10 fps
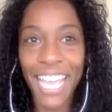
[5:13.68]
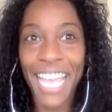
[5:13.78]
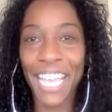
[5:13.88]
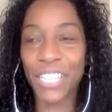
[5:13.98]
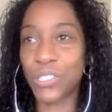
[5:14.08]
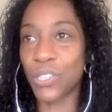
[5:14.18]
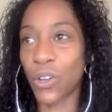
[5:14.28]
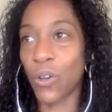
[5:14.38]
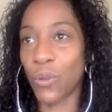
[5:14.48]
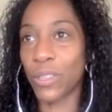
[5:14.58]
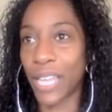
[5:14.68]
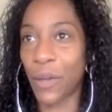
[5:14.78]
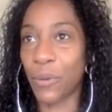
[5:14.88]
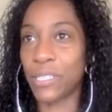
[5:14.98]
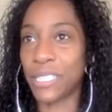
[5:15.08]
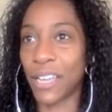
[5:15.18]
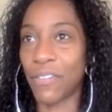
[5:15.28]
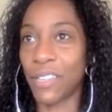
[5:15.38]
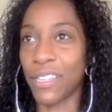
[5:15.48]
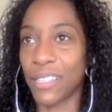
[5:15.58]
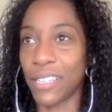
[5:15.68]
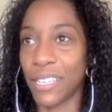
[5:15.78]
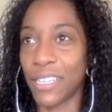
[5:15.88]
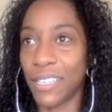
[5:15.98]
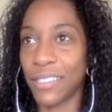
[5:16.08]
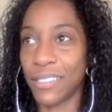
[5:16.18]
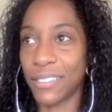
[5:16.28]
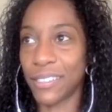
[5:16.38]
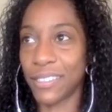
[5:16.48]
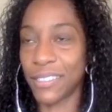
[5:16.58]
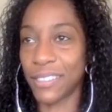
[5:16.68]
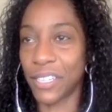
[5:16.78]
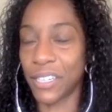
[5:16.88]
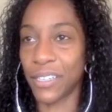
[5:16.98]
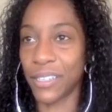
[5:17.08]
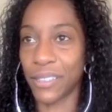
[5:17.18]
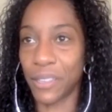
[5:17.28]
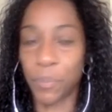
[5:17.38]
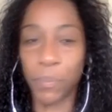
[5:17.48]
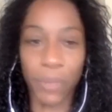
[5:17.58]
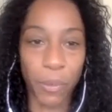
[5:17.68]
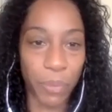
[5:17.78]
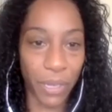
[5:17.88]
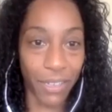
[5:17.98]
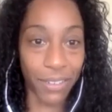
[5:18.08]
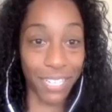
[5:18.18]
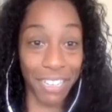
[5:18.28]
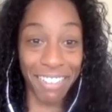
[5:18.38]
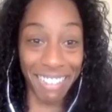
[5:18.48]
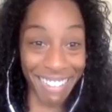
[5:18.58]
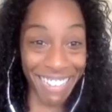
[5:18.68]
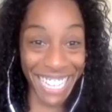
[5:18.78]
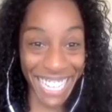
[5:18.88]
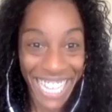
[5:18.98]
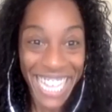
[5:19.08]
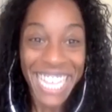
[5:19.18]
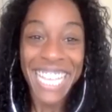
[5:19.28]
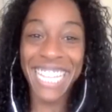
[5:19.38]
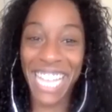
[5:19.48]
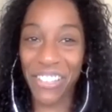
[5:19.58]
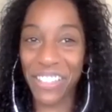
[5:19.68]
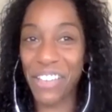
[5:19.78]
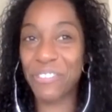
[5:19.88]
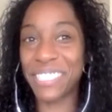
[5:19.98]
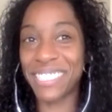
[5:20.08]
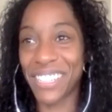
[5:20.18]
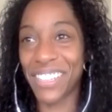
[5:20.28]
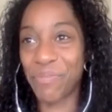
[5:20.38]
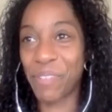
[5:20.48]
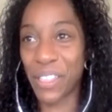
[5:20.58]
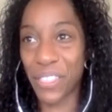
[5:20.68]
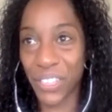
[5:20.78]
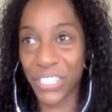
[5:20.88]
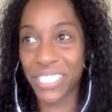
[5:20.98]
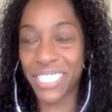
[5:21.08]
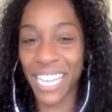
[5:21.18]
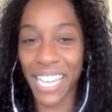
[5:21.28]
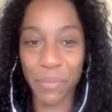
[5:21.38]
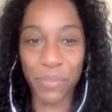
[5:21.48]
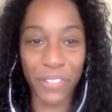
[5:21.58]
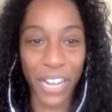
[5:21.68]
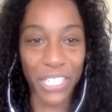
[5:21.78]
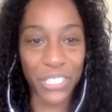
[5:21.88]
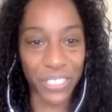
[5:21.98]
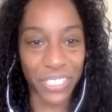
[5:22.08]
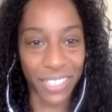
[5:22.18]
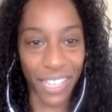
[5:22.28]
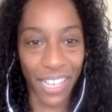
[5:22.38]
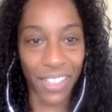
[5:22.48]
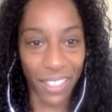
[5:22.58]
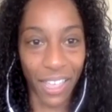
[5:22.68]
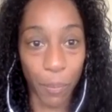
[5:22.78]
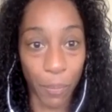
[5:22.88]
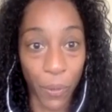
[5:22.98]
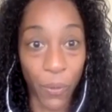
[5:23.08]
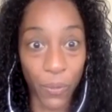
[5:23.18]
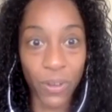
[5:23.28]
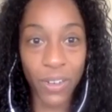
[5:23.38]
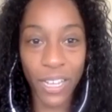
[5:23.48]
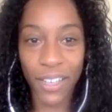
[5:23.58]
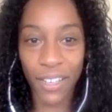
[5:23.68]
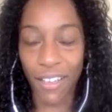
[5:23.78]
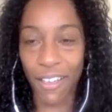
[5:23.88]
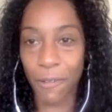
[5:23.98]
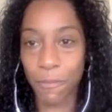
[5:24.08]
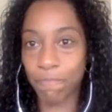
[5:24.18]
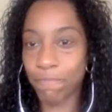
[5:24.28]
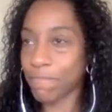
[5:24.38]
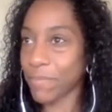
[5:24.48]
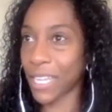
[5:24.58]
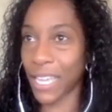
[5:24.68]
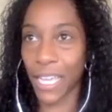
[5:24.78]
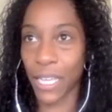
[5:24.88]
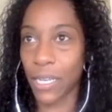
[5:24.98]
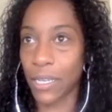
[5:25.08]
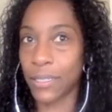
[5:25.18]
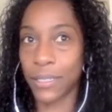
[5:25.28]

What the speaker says: And so that was definitely the pit. That was the my third time fracturing that bone. Um, and